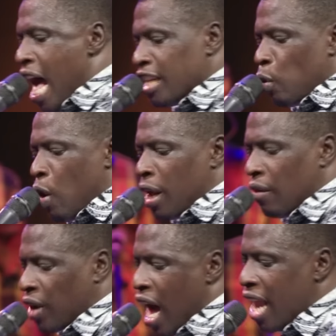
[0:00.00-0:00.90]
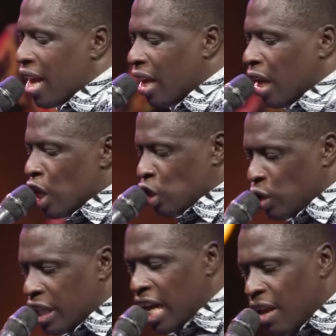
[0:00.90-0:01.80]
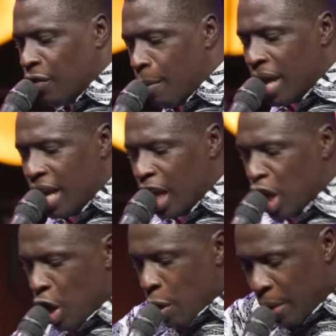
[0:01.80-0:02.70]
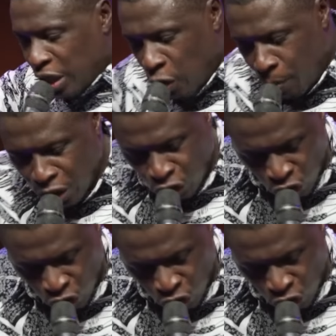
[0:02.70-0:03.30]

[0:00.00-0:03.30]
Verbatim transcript: as a woman of God, to deliver many. But you've been